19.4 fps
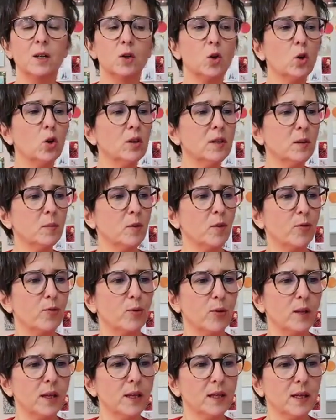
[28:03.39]
Goal number
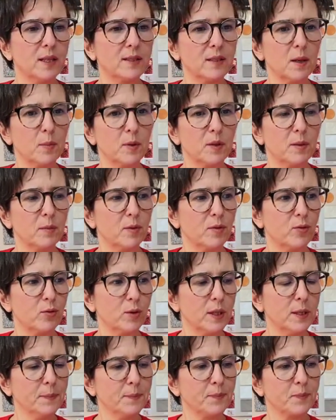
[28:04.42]
3, example number
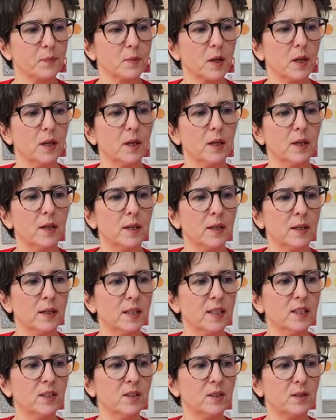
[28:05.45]
3,
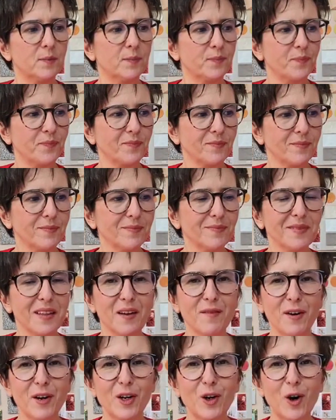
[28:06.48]
is
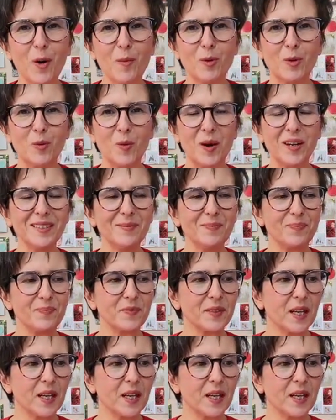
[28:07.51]
a very common one.